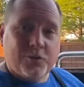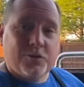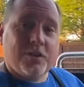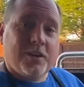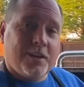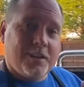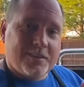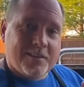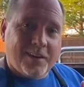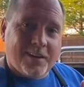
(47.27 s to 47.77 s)

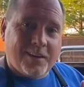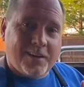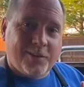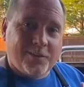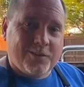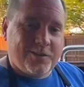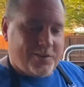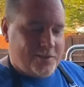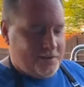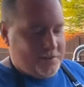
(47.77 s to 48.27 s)
J's
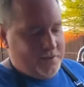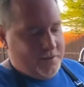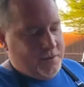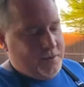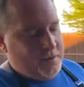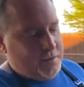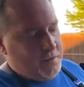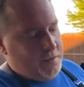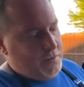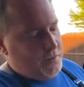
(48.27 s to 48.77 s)
house,
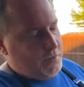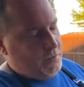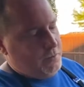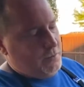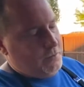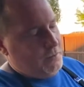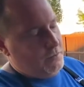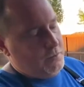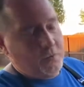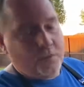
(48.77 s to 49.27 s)

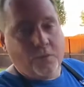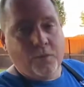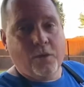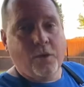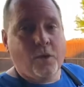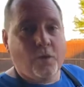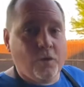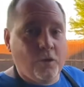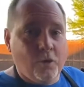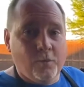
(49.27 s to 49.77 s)
we're
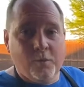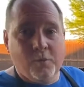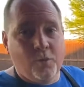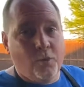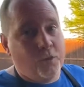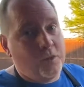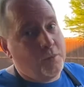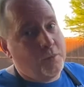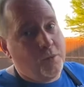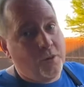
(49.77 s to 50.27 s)
Oklahoma
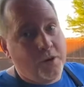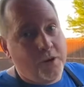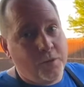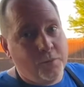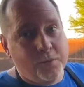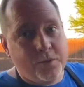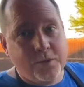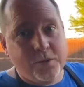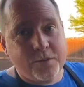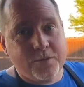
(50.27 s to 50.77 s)
born and bred,
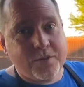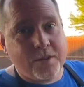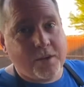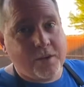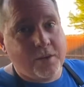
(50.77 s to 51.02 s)
we use Head